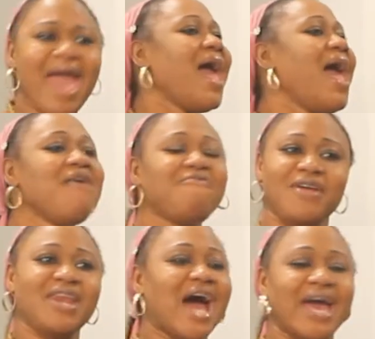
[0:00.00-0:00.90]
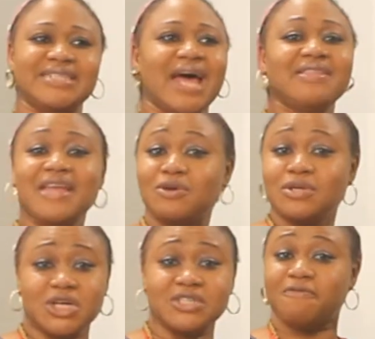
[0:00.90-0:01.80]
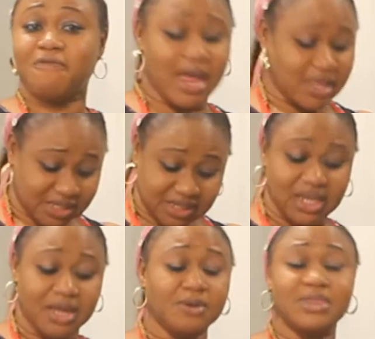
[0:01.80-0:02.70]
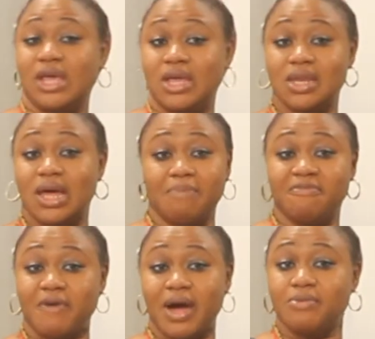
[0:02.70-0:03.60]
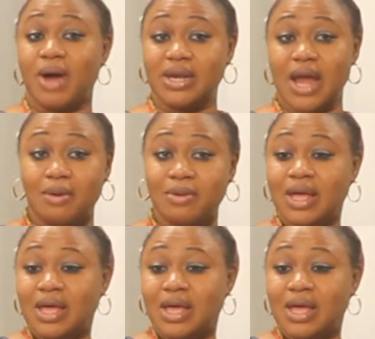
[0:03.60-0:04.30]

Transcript: Every night. And they don't just fry this little thing that I'm frying right now.